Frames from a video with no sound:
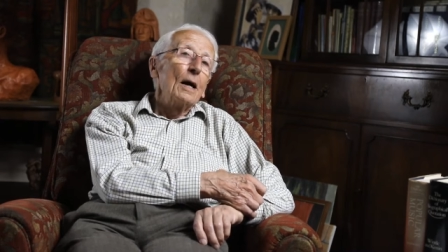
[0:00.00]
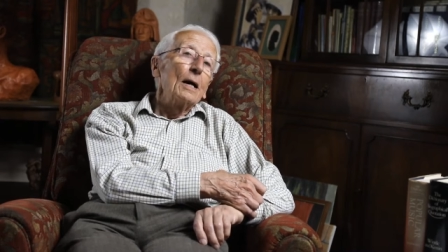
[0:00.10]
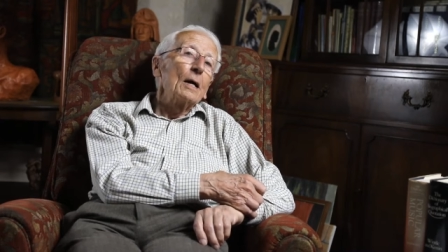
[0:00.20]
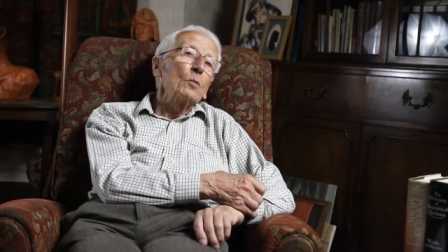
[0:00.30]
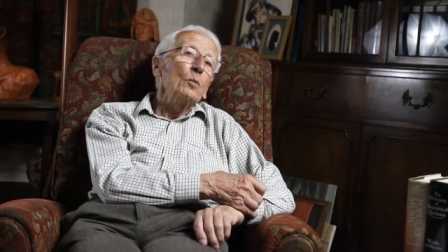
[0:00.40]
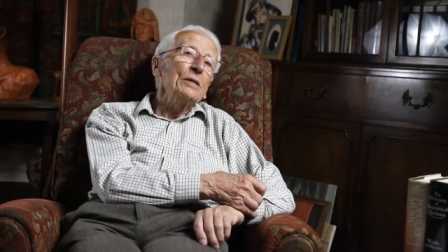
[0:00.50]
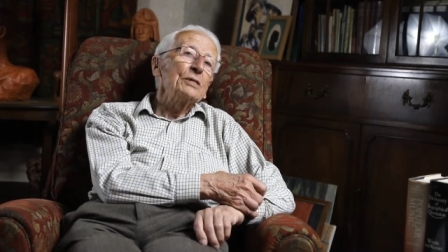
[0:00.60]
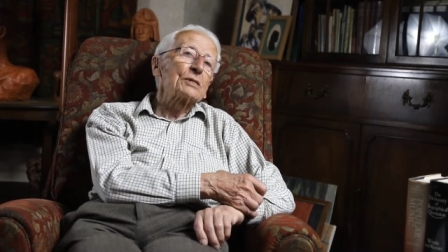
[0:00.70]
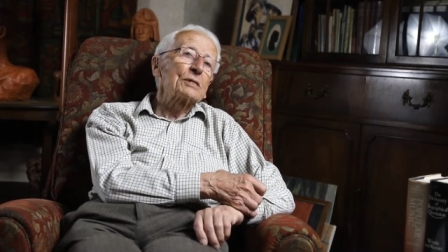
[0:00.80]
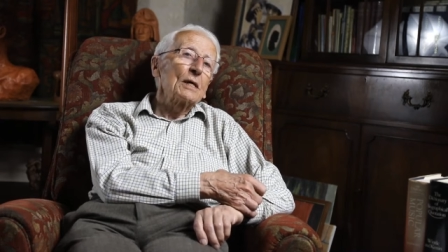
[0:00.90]
Uh, we
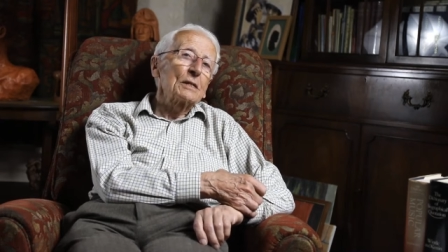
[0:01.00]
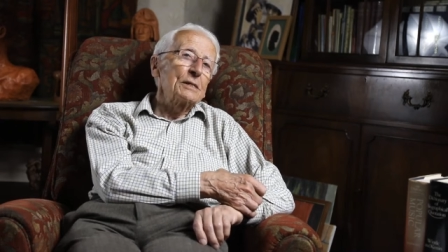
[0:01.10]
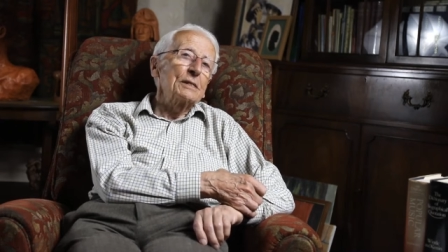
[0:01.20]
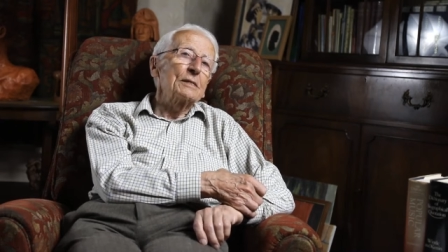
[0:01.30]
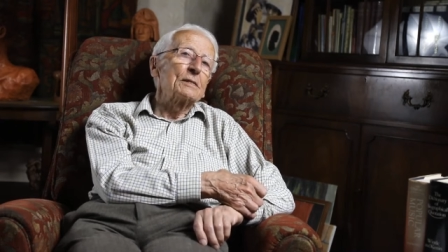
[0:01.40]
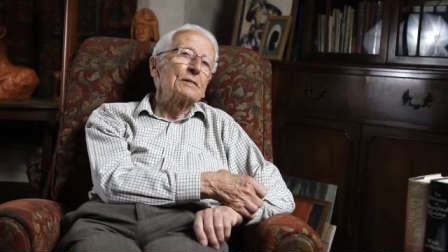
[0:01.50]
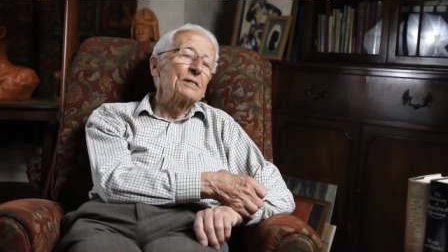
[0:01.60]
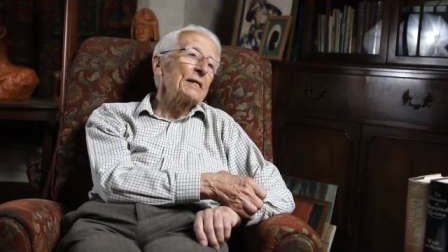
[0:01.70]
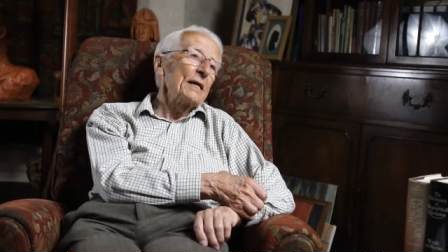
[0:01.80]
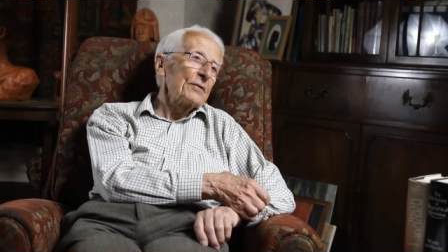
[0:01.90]
started
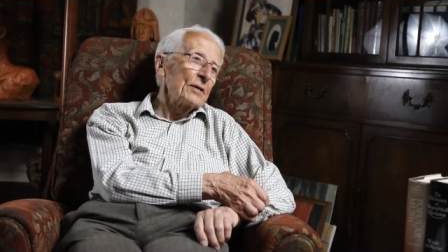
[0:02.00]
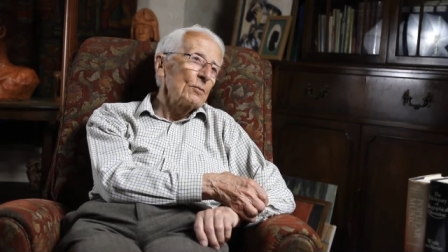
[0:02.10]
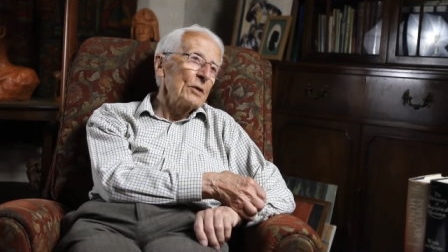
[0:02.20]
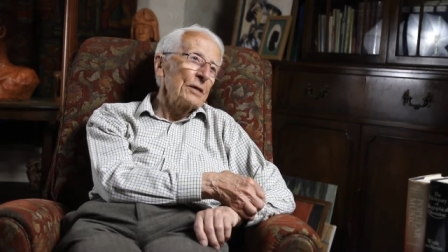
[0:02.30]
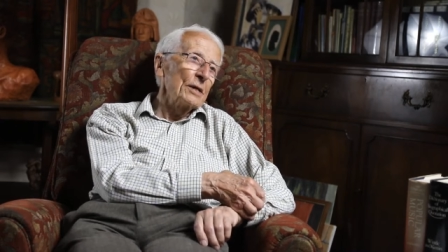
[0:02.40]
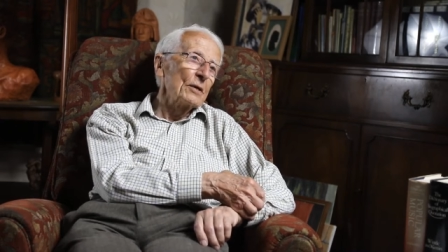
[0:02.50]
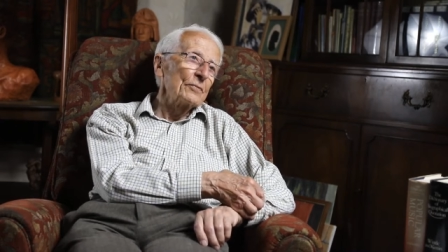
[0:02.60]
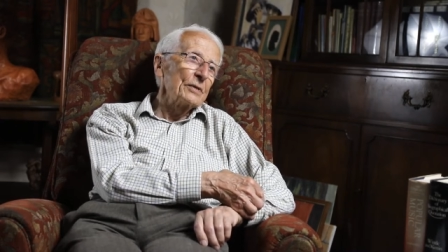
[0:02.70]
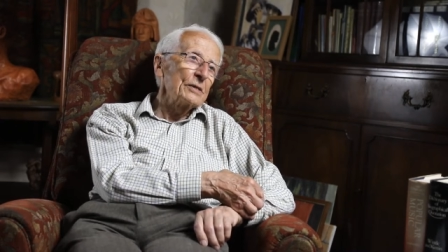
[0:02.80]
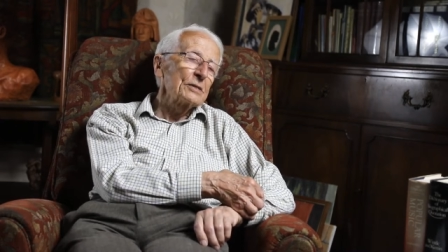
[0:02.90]
together working
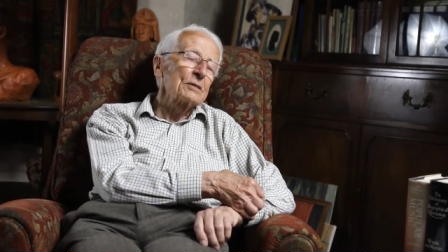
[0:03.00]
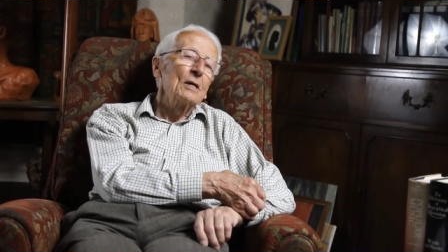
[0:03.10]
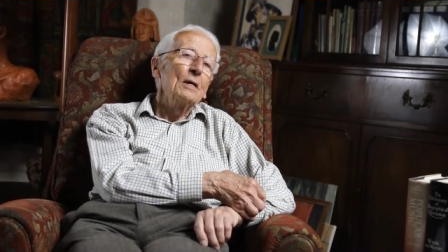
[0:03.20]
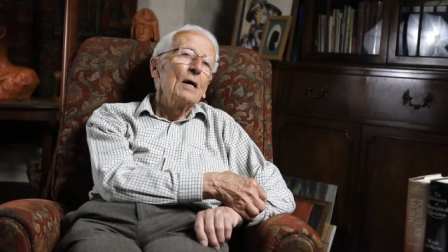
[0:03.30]
on this,